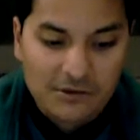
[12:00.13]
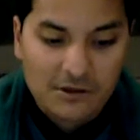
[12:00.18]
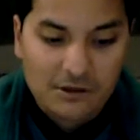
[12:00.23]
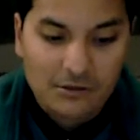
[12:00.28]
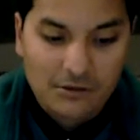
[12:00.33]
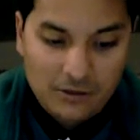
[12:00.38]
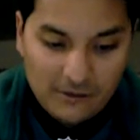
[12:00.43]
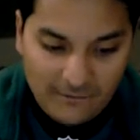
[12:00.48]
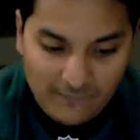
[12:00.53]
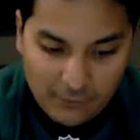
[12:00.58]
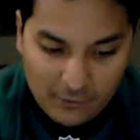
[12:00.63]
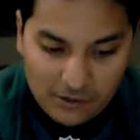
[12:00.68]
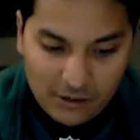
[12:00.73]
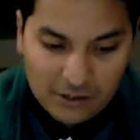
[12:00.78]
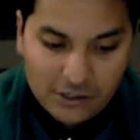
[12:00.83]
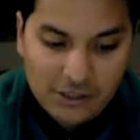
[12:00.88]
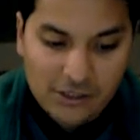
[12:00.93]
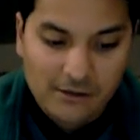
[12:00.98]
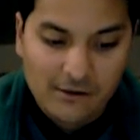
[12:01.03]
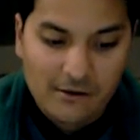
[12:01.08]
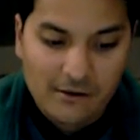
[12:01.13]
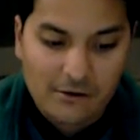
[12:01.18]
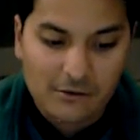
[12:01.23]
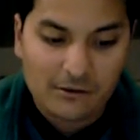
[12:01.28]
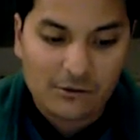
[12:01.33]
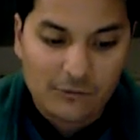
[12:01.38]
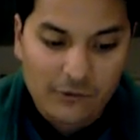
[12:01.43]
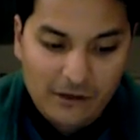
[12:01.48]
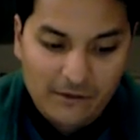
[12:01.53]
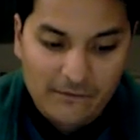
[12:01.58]
almost close to 400 yards
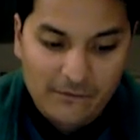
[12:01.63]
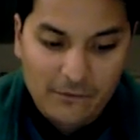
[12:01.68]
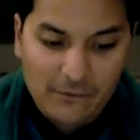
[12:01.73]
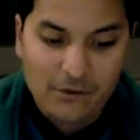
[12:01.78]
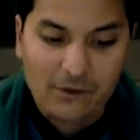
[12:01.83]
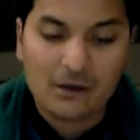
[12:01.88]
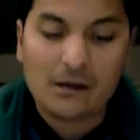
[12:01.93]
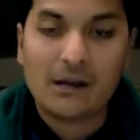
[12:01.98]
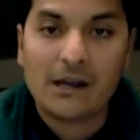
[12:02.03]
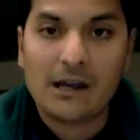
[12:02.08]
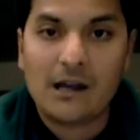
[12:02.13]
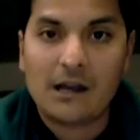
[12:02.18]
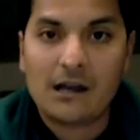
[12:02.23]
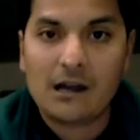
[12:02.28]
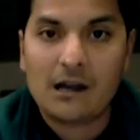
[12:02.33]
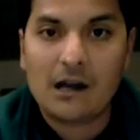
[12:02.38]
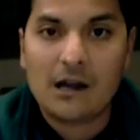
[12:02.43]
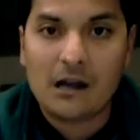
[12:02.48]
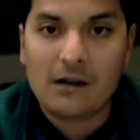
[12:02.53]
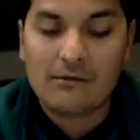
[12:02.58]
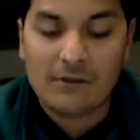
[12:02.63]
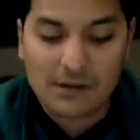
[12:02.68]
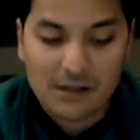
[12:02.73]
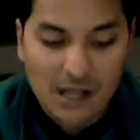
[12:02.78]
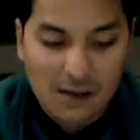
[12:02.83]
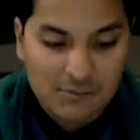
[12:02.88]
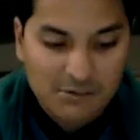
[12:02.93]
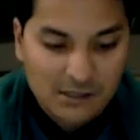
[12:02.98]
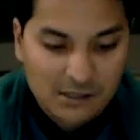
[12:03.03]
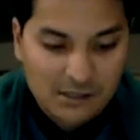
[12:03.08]
on 24
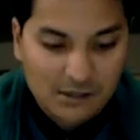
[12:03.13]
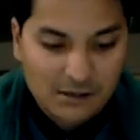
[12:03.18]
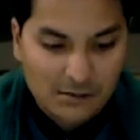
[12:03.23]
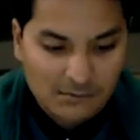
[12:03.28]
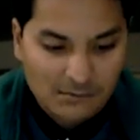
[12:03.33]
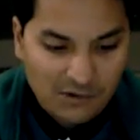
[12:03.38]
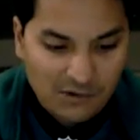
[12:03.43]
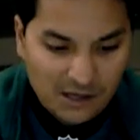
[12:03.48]
receptions.